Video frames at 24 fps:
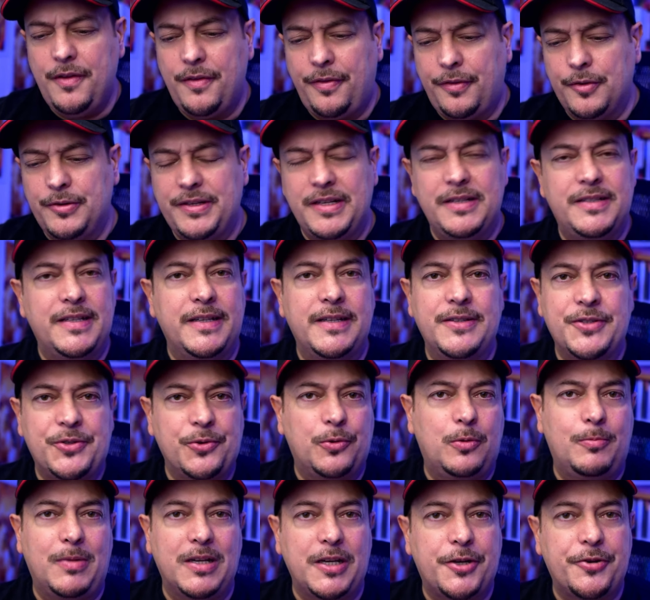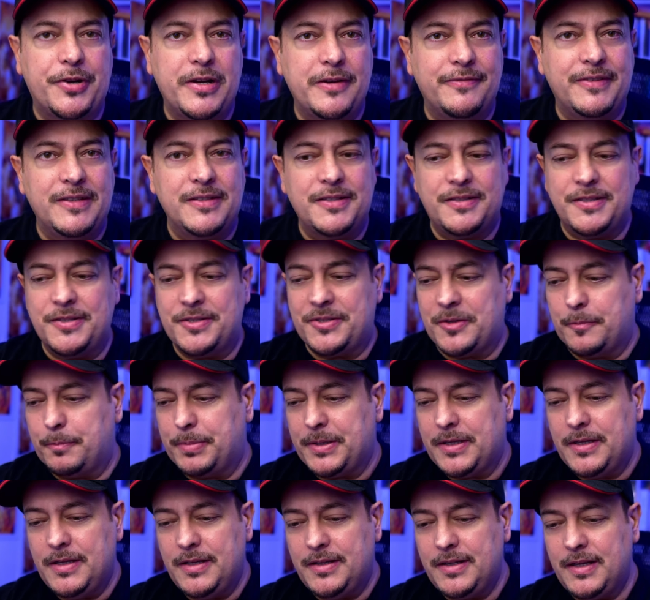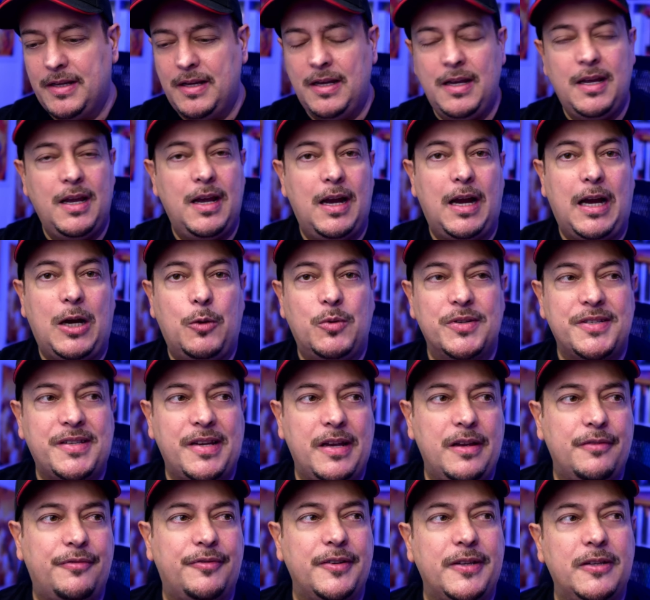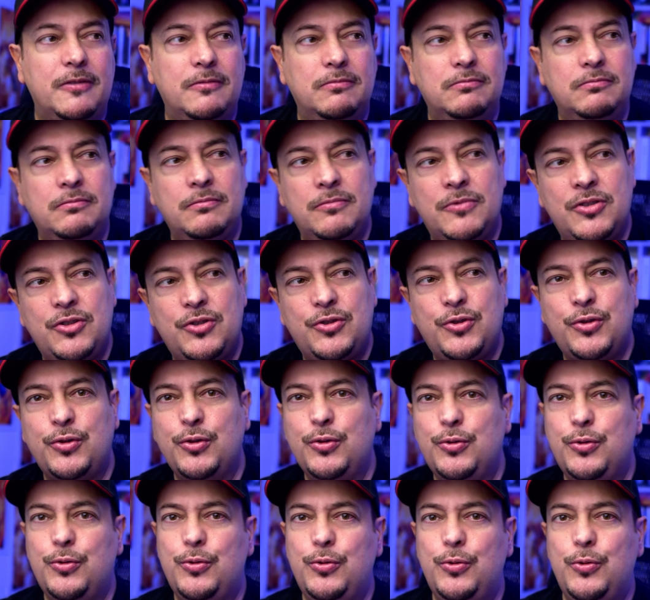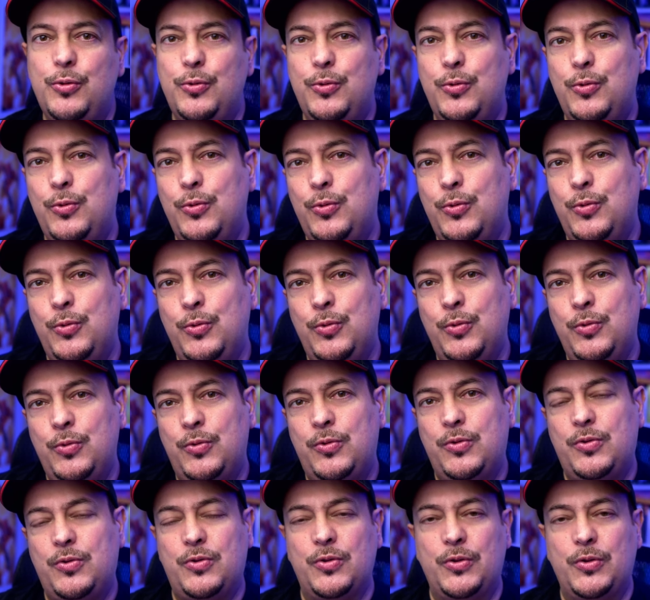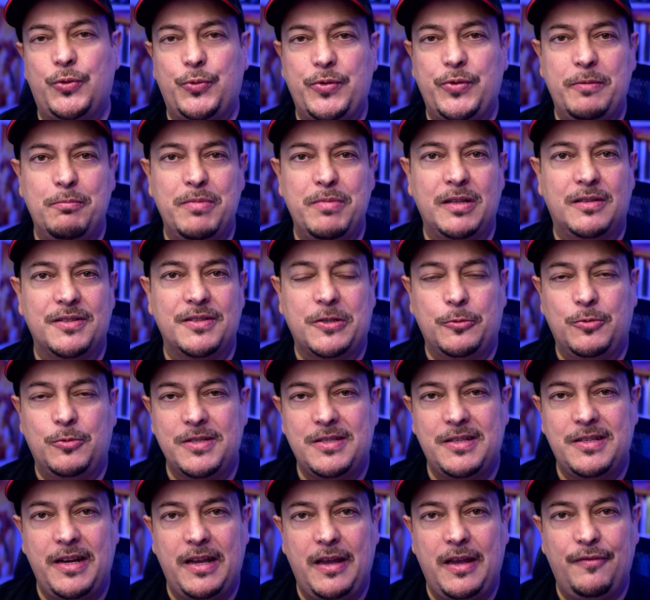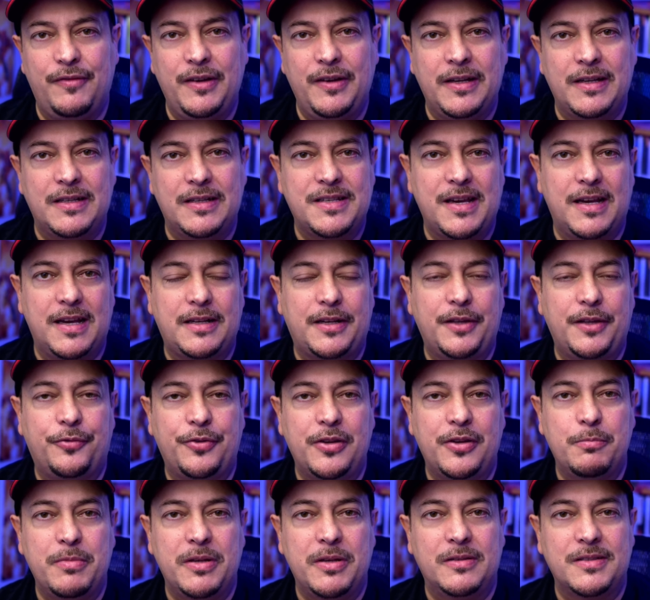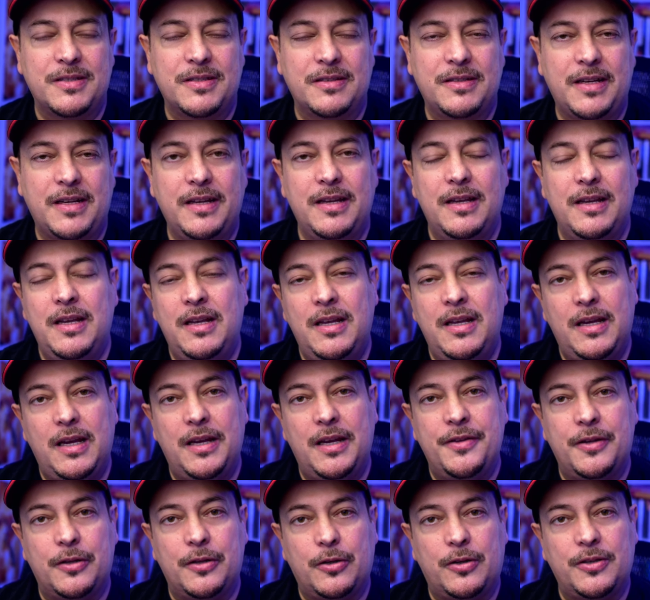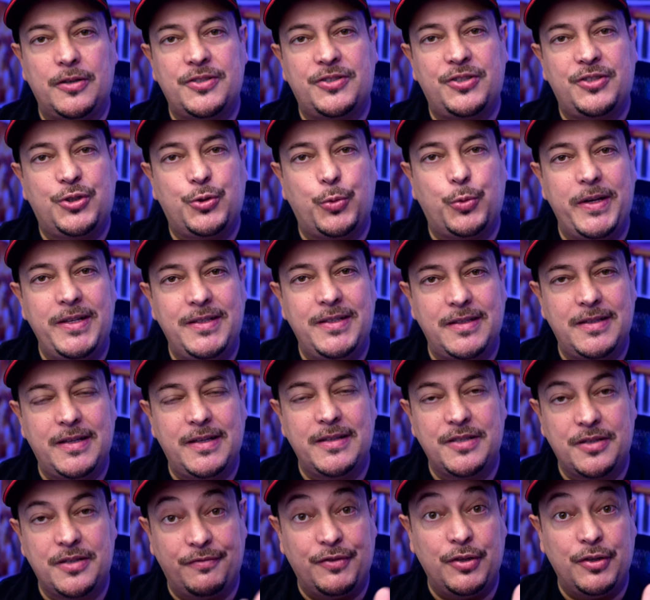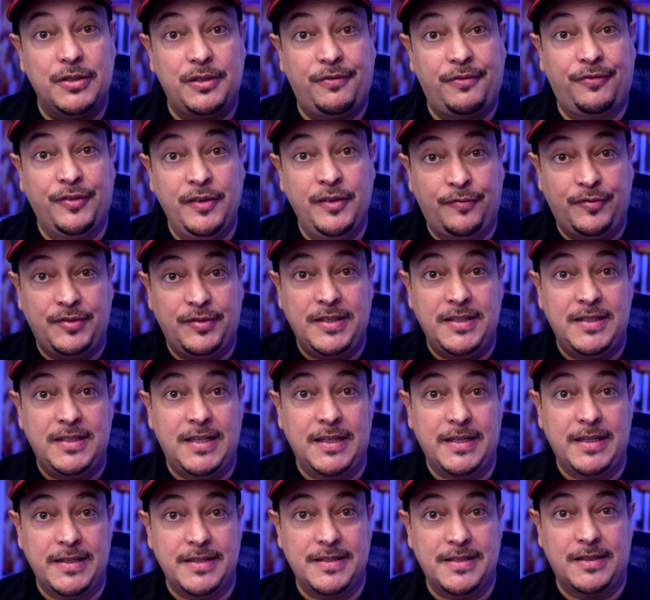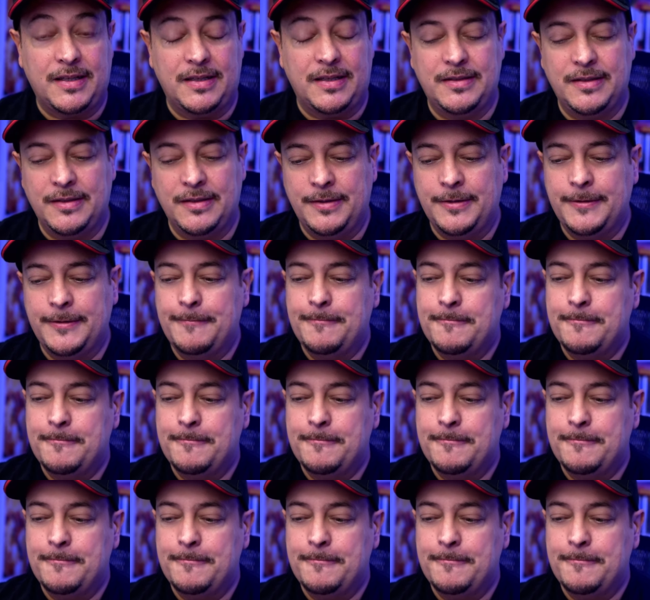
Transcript: the 30 days, all my cravings disappeared. I was having two, three meals. I wasn't having exactly three meals a day in the last 20 days of those 50 days that I did.